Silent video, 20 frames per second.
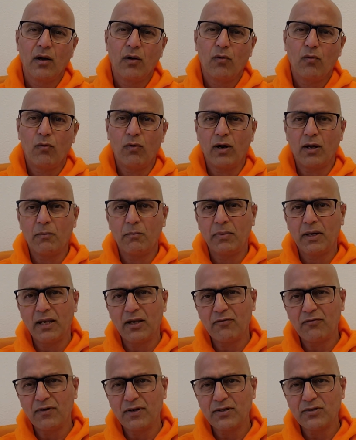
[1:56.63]
What
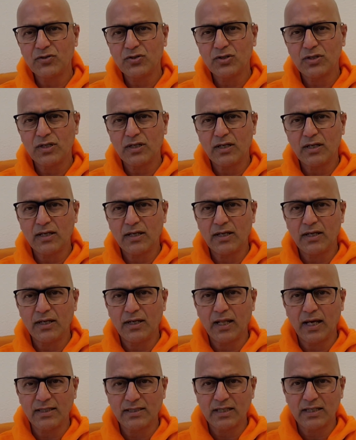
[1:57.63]
benefits
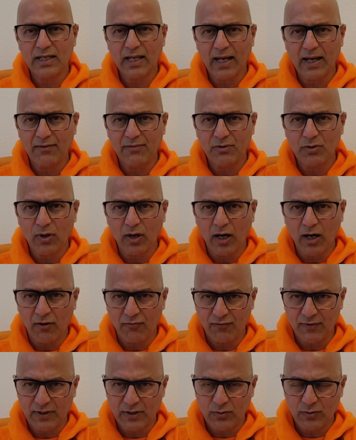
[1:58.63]
does it have to
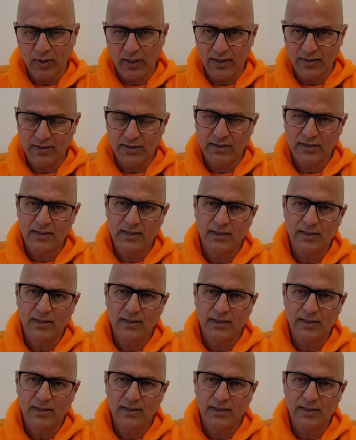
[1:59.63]
offer to us?